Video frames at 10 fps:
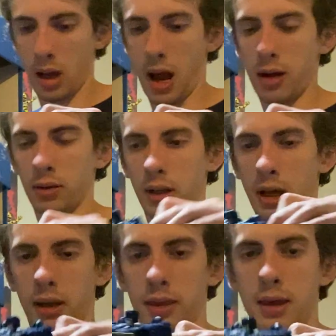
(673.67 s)
out
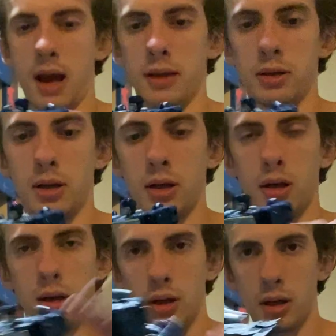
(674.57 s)
like that,
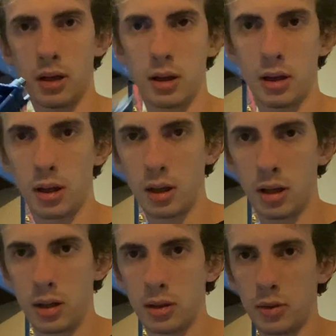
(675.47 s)

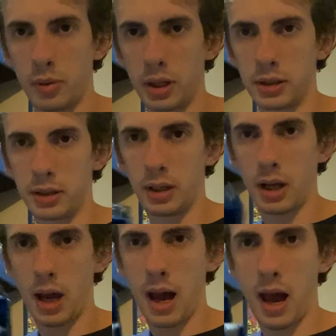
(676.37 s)
to where it's
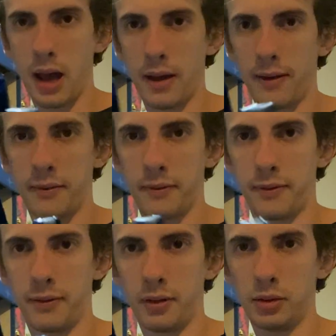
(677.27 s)

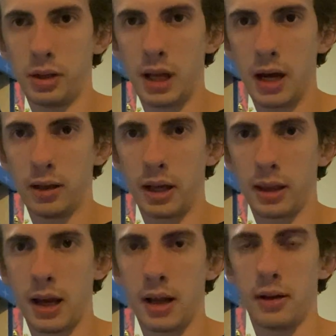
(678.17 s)
folded out like
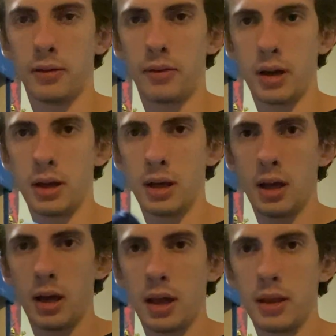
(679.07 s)
that, right?
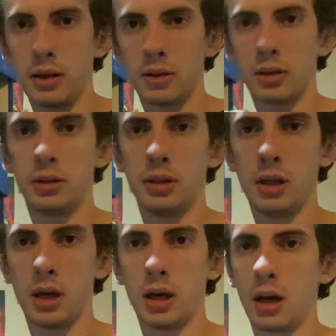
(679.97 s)
And then you can
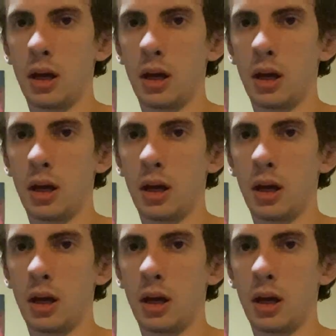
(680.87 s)
see